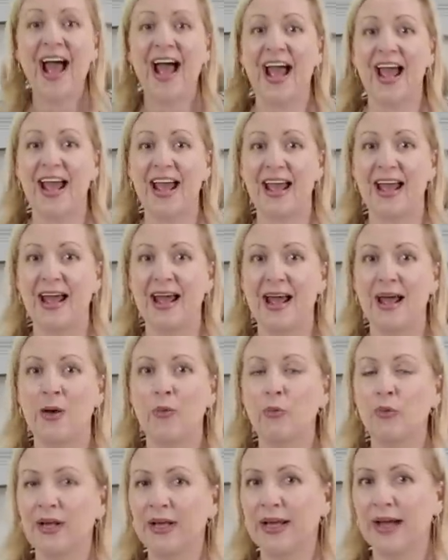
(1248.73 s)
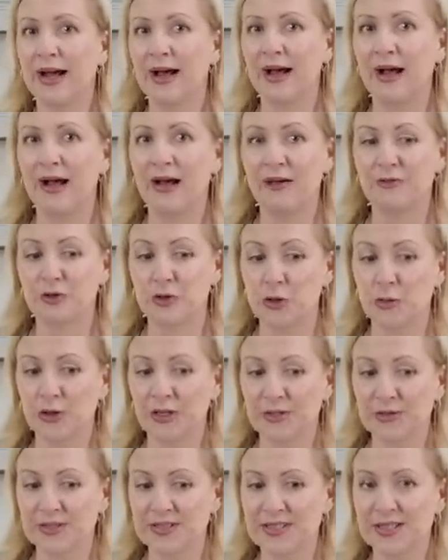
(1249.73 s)
And we have
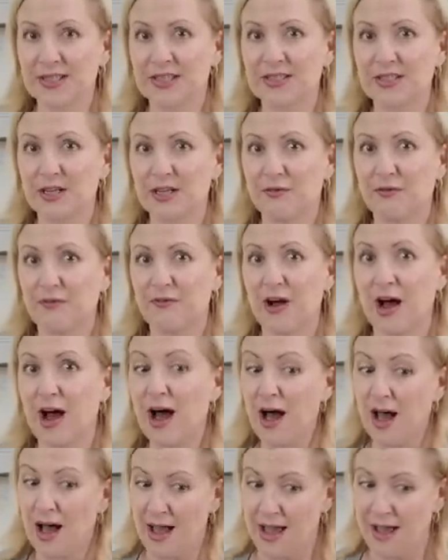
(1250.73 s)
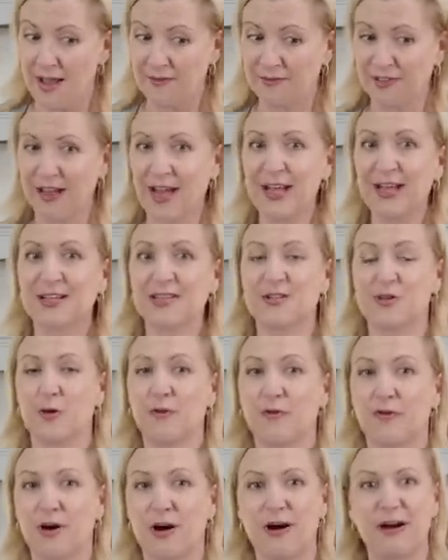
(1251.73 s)
265 likes so
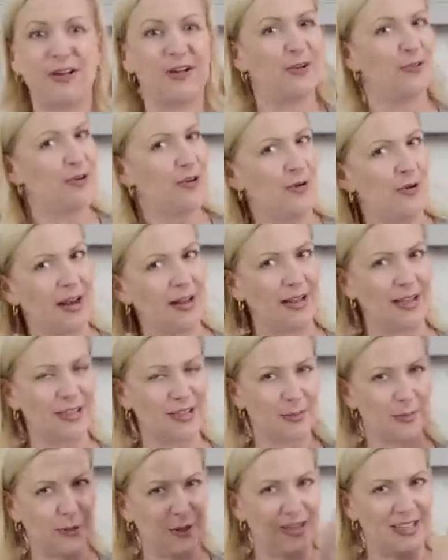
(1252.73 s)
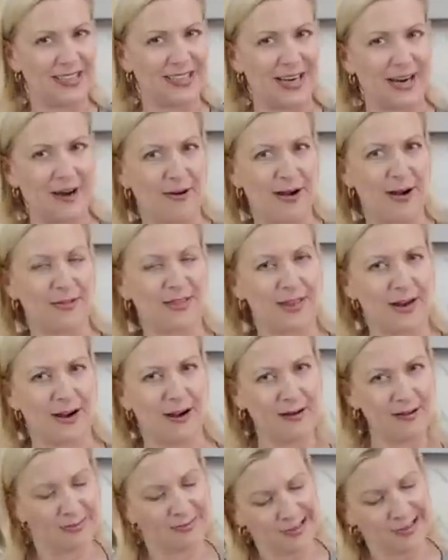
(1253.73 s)
far. You know I like to put the dare out
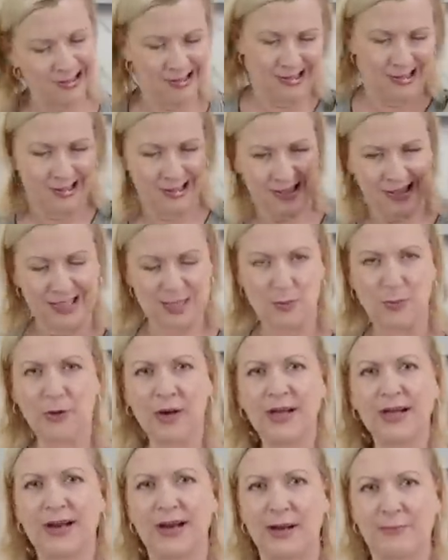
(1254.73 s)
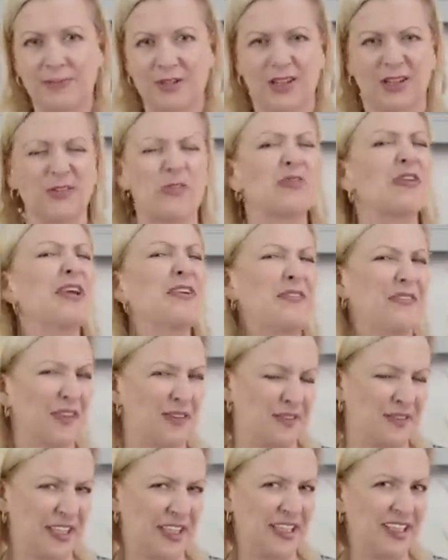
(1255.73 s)
there. Let's bring it up to
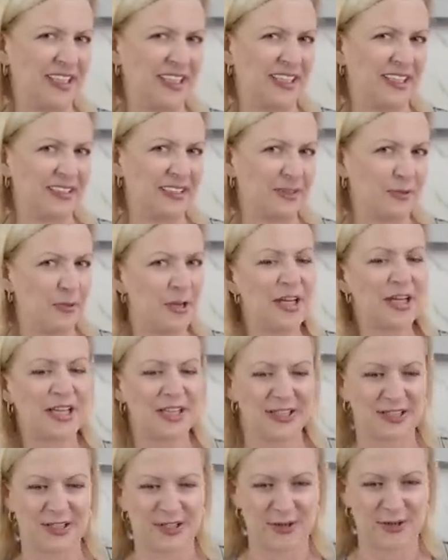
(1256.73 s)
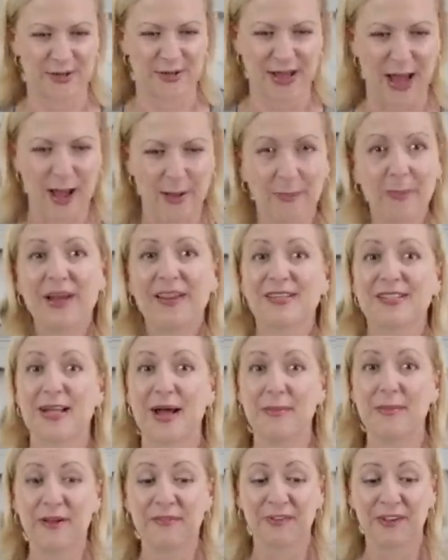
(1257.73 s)
350 at least. We can do that. By the
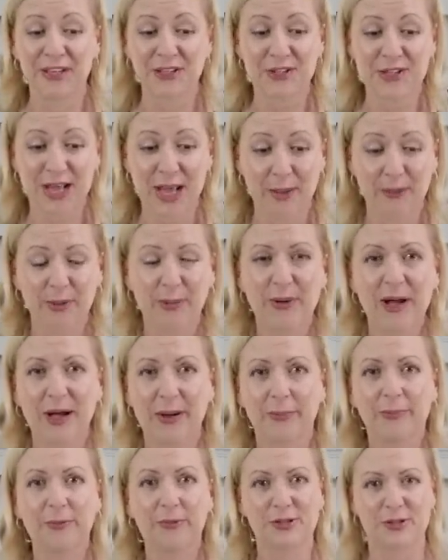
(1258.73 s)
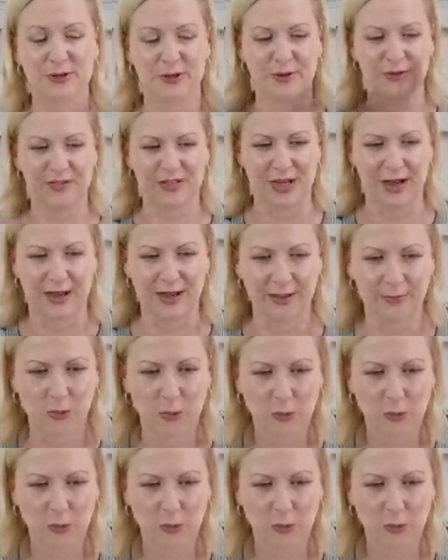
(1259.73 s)
time I finish the apple pie preserves, I am